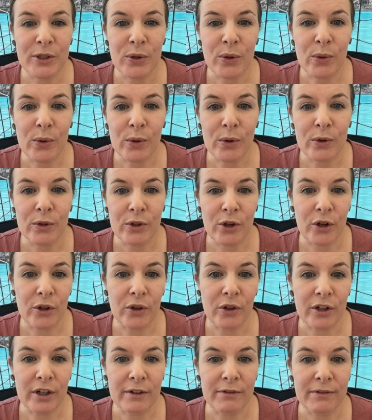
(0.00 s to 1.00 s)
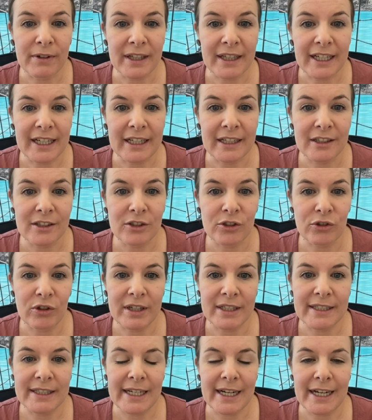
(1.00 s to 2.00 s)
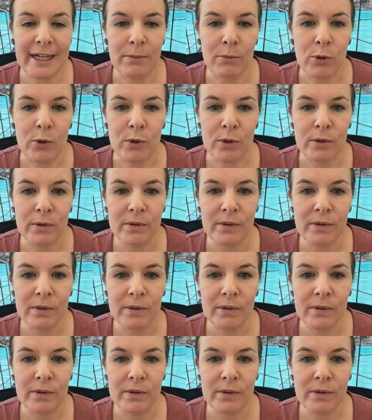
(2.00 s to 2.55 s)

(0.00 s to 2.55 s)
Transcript: you're no longer feeling stressed anymore.